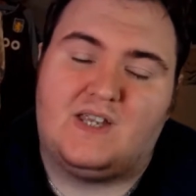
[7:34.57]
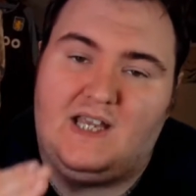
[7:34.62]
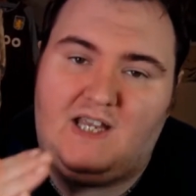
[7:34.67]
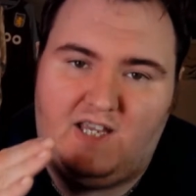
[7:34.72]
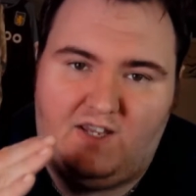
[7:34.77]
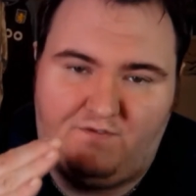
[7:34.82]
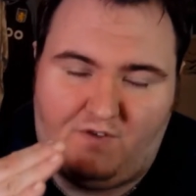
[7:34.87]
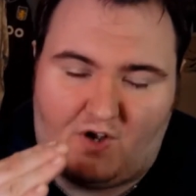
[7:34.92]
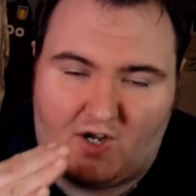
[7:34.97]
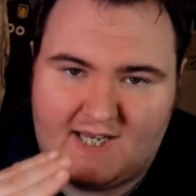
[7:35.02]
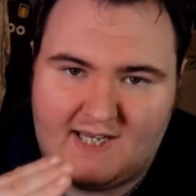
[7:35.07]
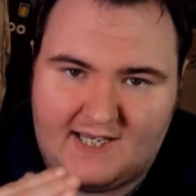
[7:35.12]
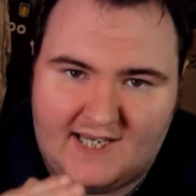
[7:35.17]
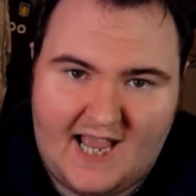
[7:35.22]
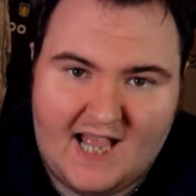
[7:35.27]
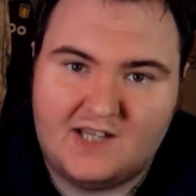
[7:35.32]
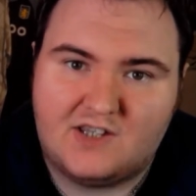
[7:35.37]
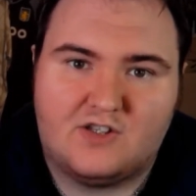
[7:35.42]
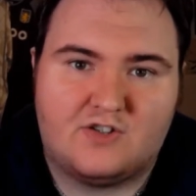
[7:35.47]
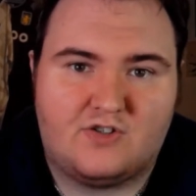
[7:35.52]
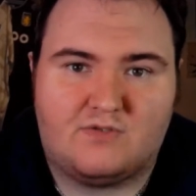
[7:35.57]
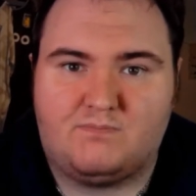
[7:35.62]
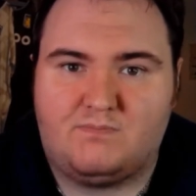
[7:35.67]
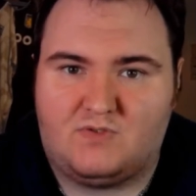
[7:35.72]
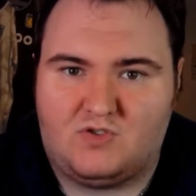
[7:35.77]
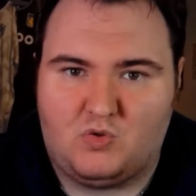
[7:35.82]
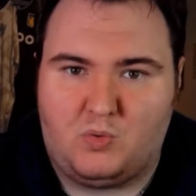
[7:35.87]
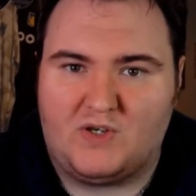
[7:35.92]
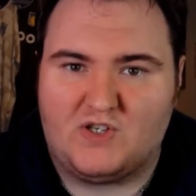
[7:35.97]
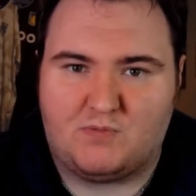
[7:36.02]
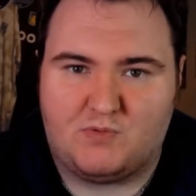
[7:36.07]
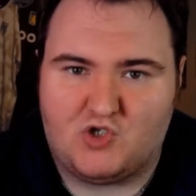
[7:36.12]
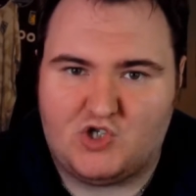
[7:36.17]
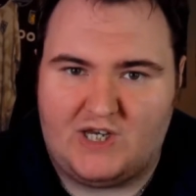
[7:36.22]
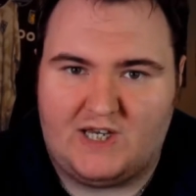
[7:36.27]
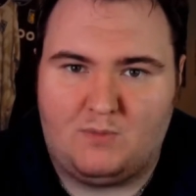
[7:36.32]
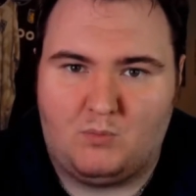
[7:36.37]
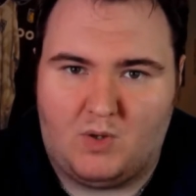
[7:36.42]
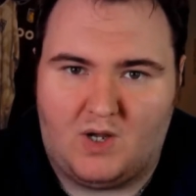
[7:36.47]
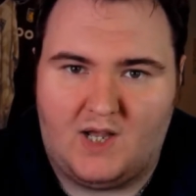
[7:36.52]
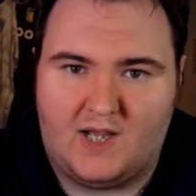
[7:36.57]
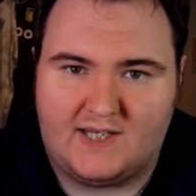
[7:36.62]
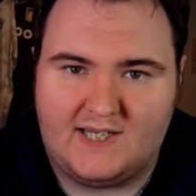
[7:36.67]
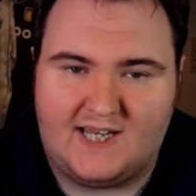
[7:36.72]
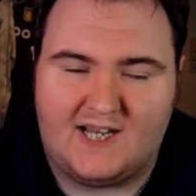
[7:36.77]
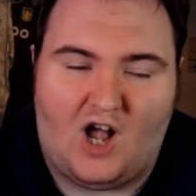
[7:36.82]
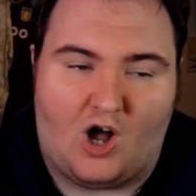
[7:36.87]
If I can get the Twitch machine working,